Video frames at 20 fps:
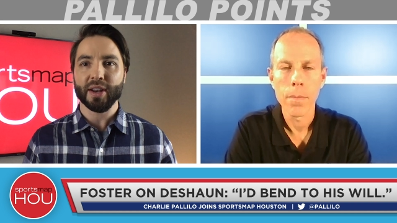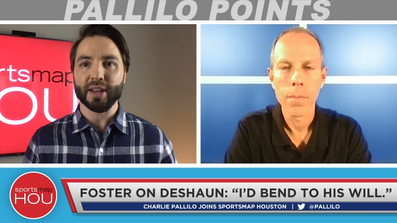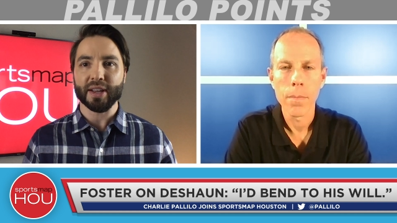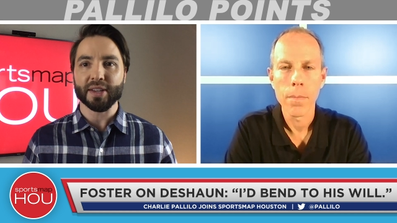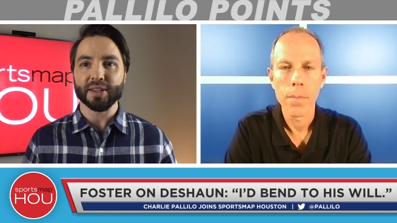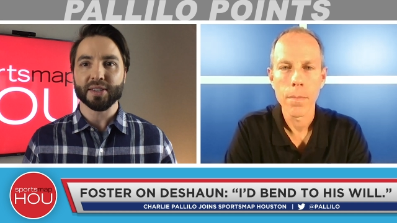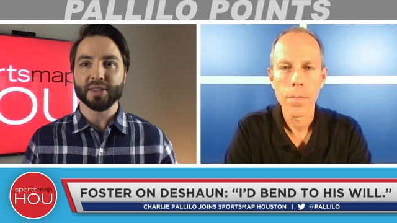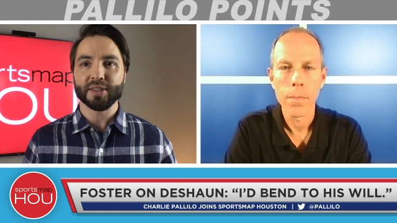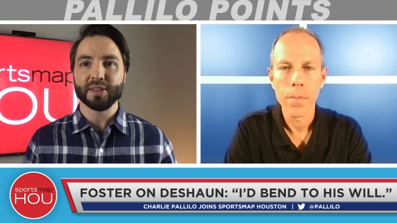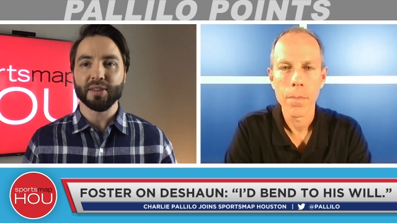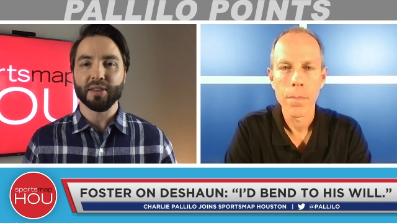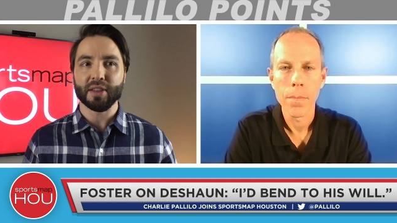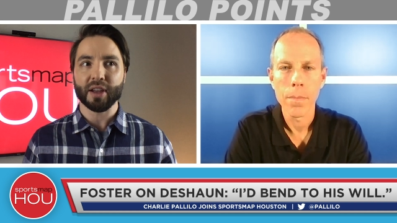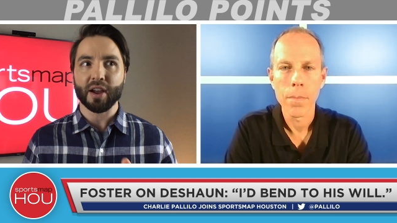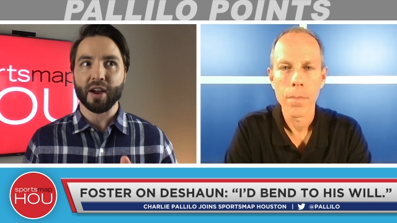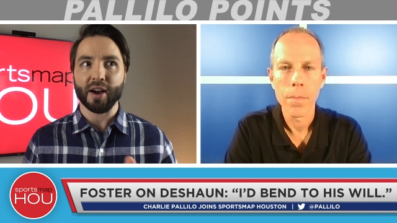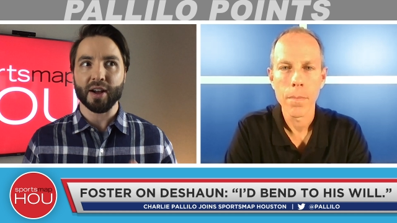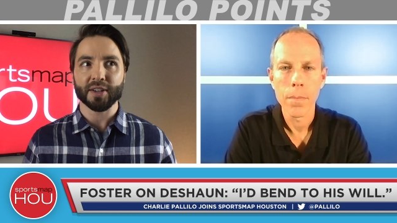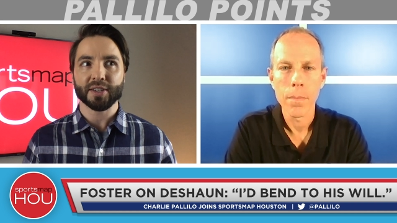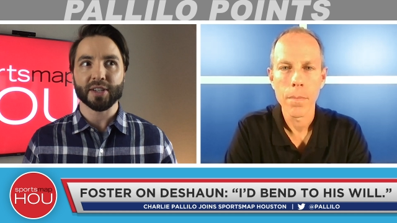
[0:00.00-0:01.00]
Speaker 1: is the
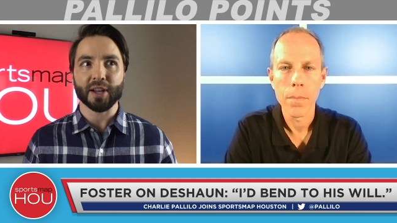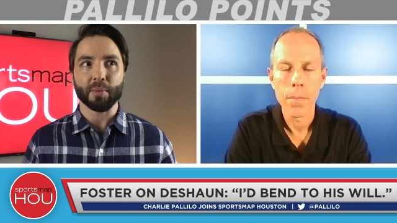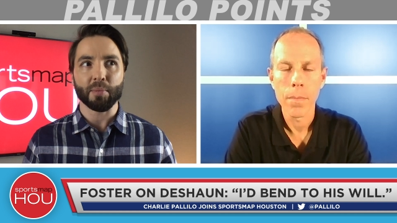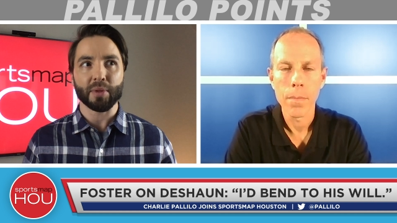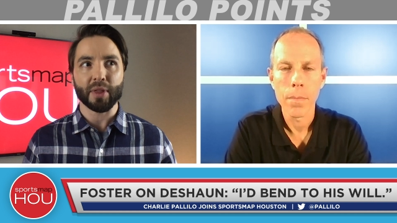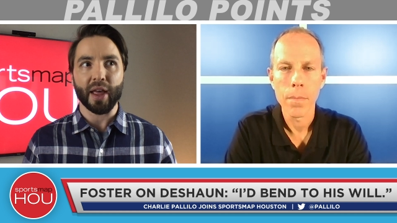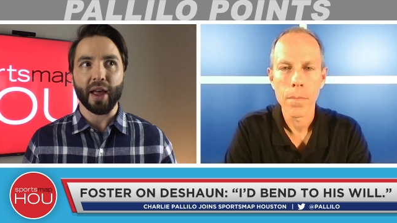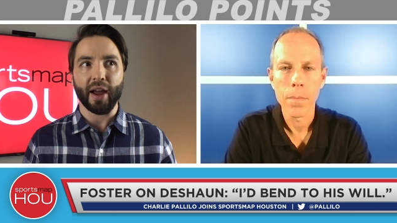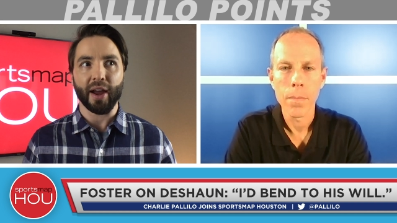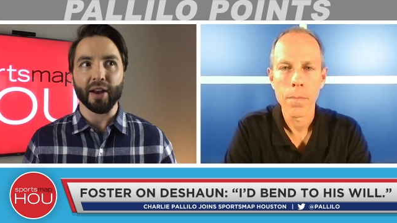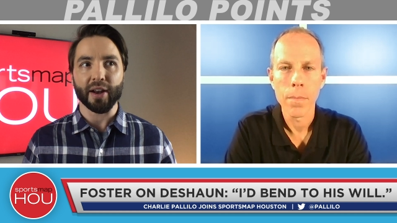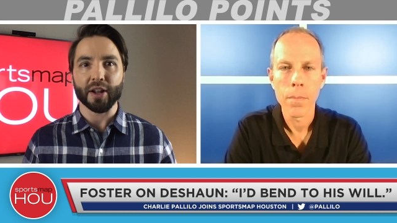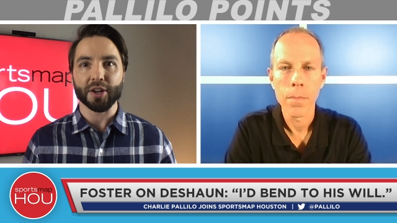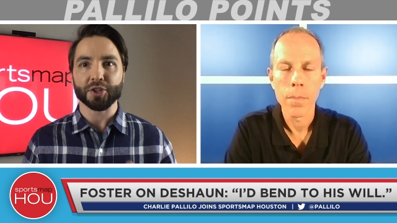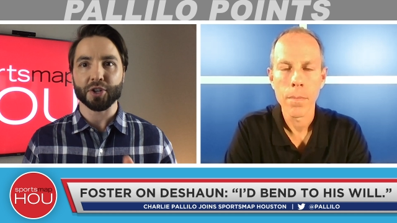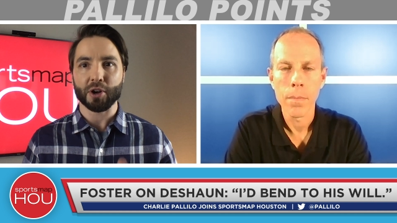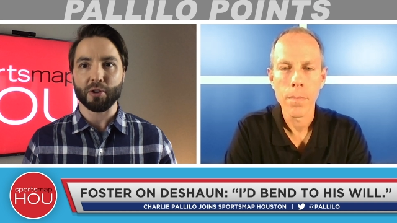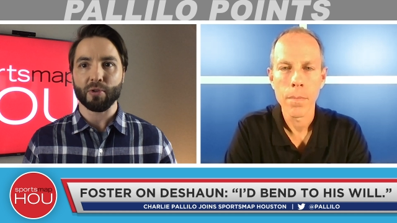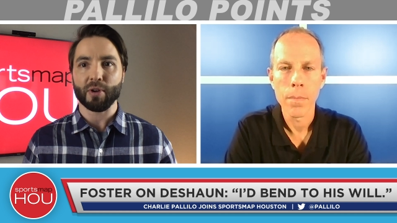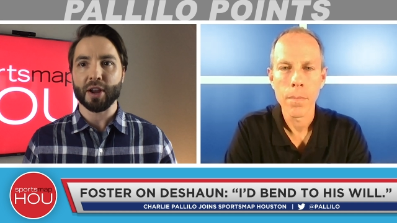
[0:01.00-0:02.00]
concept that a
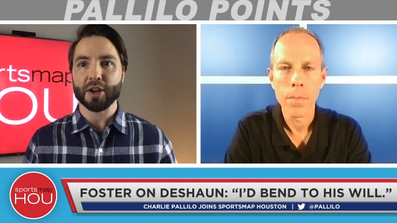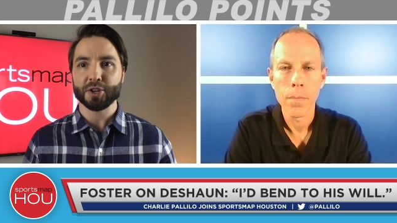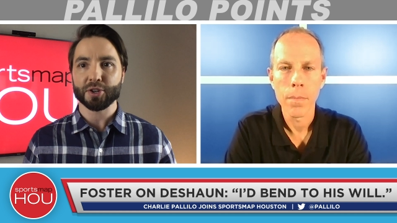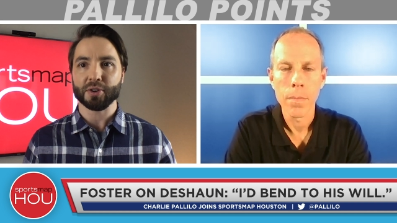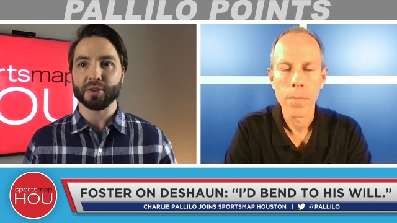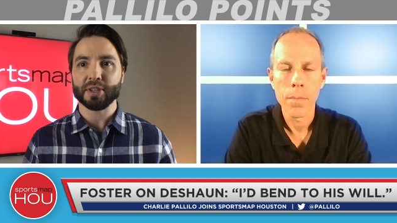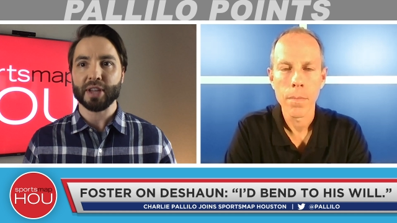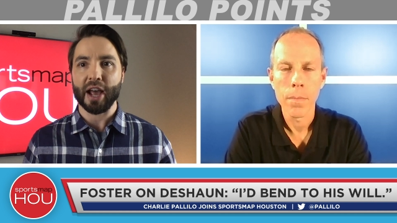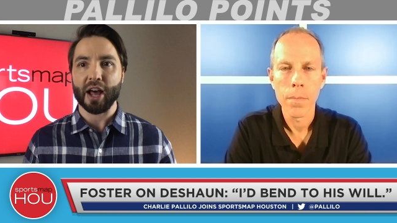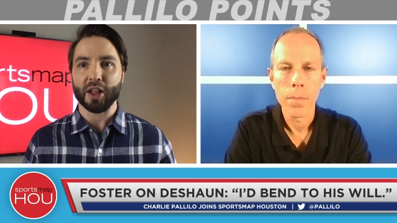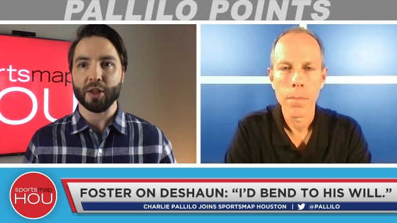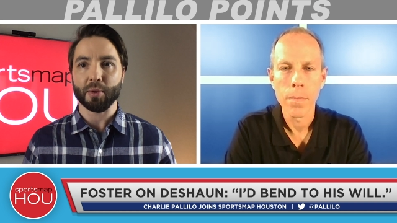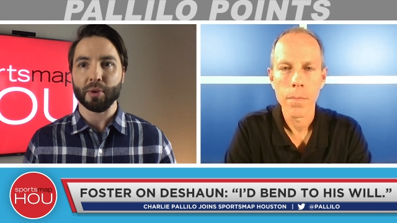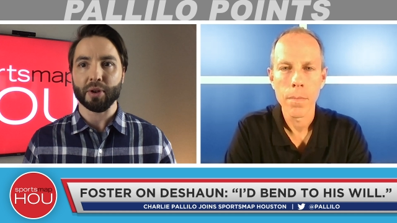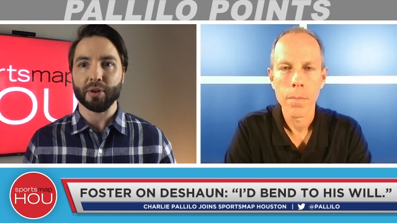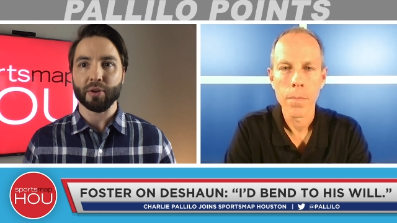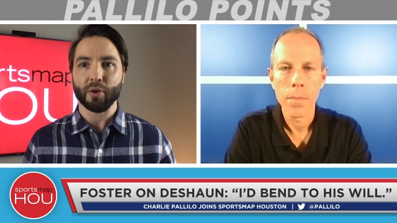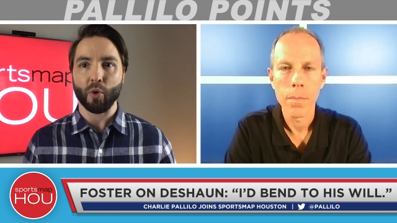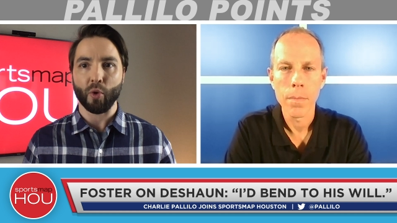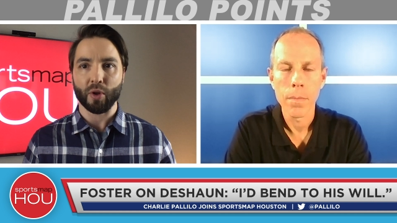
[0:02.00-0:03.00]
generational talent
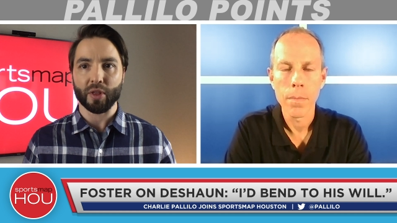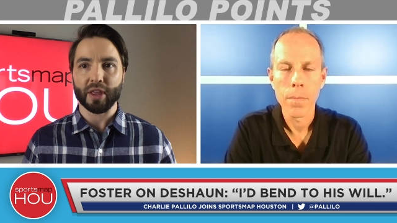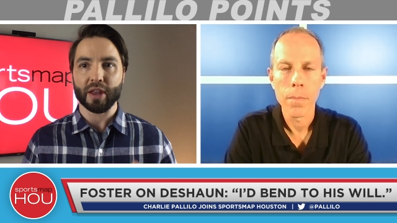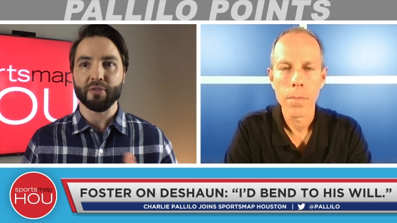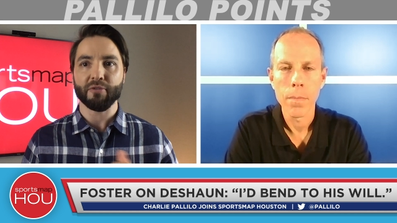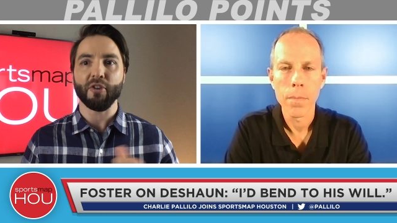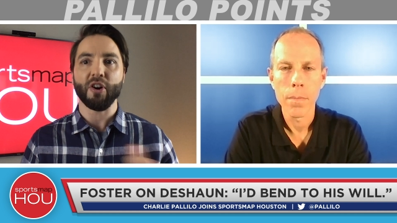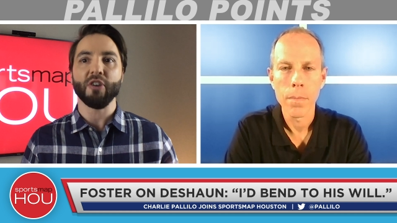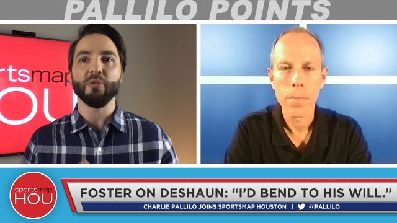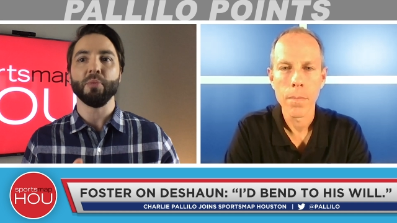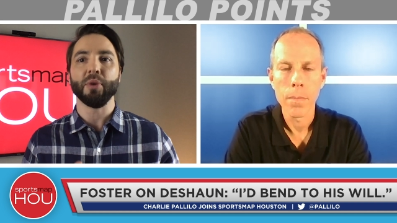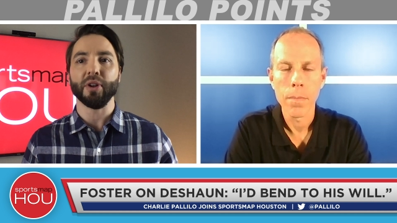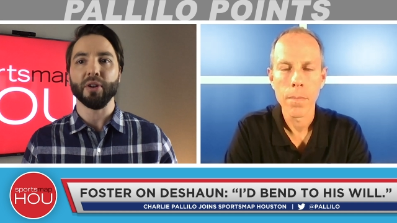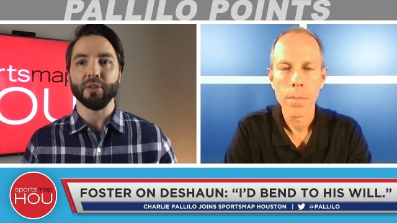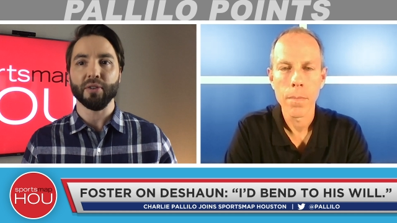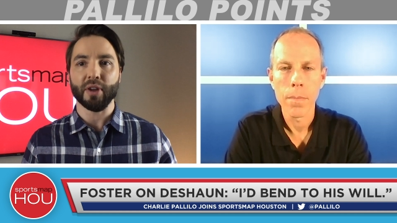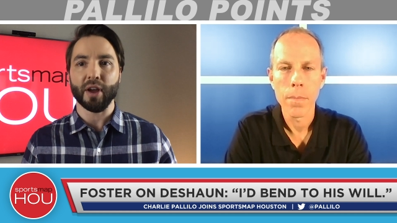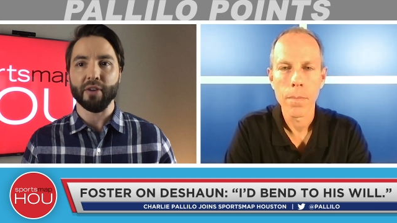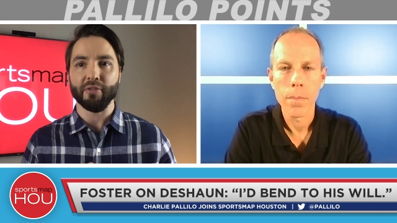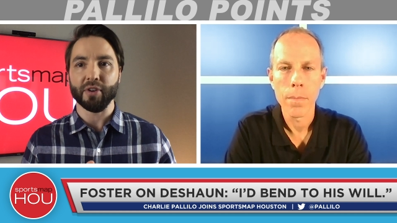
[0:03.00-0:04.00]
or the involvement
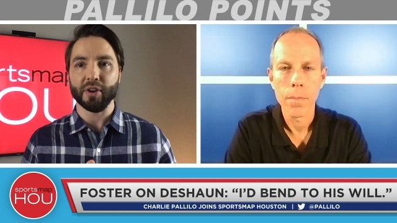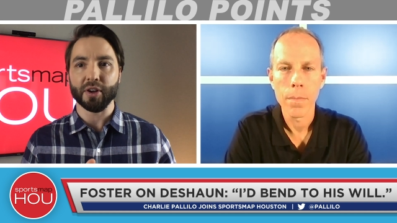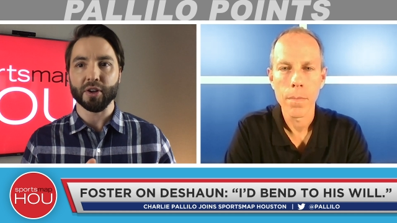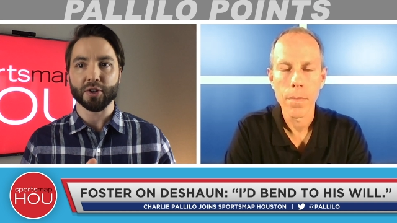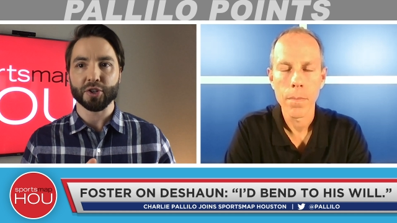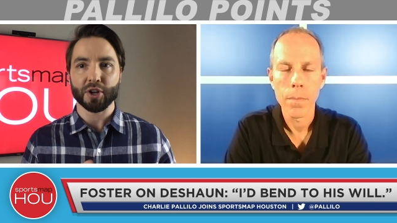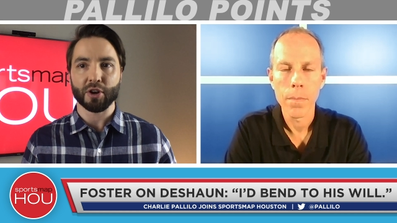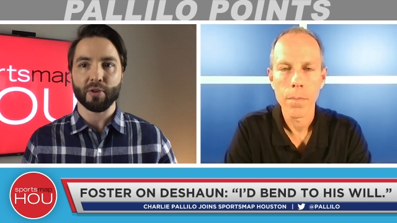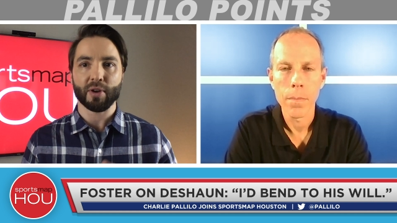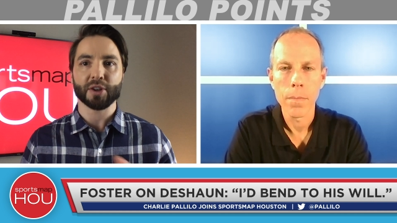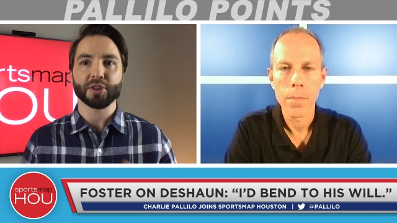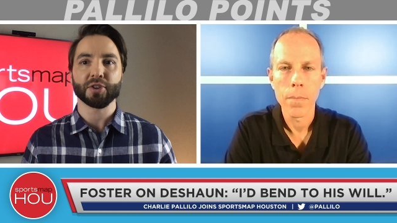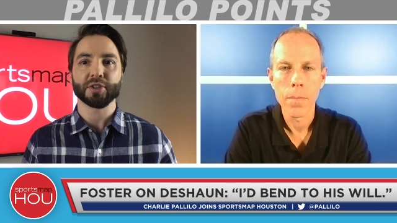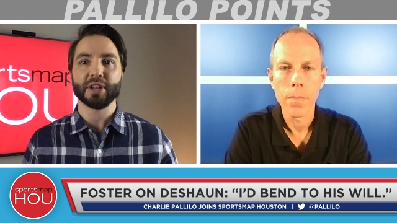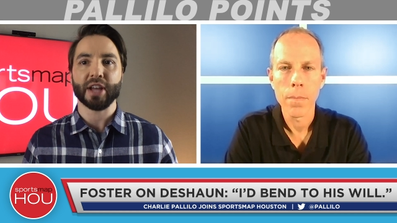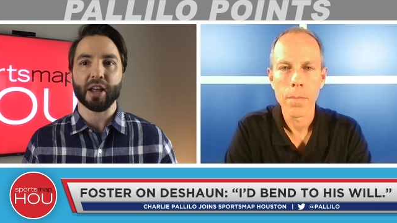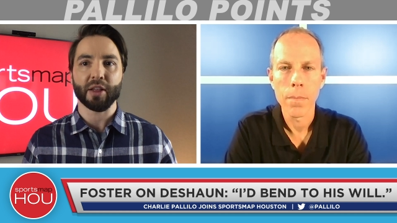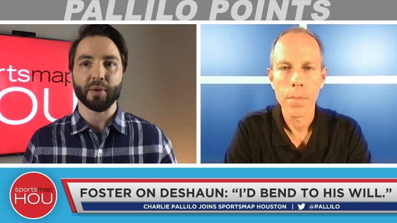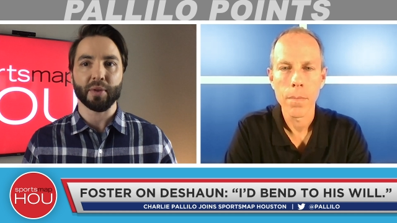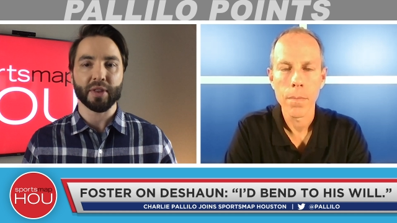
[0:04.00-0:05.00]
of a generational
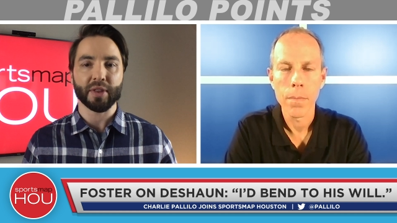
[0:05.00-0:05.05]
talent